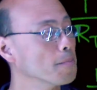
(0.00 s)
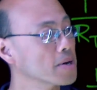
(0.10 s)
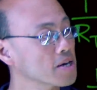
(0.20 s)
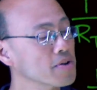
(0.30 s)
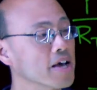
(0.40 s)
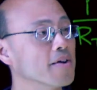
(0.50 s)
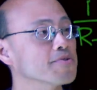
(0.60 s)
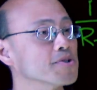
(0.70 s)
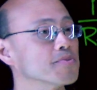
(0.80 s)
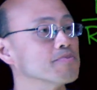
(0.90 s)
But I don't
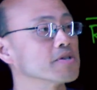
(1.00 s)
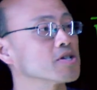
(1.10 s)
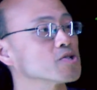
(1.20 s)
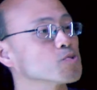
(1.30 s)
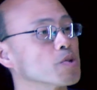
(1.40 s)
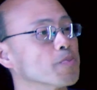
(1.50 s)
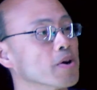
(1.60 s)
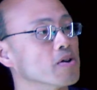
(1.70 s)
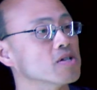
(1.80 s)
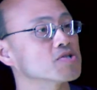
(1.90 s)
have to, because with a
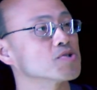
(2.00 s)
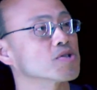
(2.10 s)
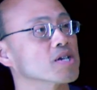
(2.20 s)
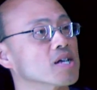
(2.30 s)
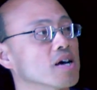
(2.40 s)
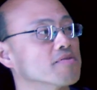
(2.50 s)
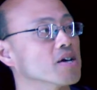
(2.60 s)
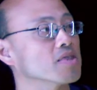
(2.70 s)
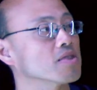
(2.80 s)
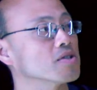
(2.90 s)
parallel circuit, I've
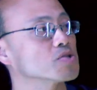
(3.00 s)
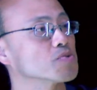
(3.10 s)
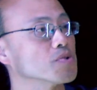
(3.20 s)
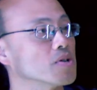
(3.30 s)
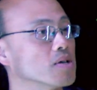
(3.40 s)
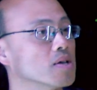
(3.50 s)
got this rule.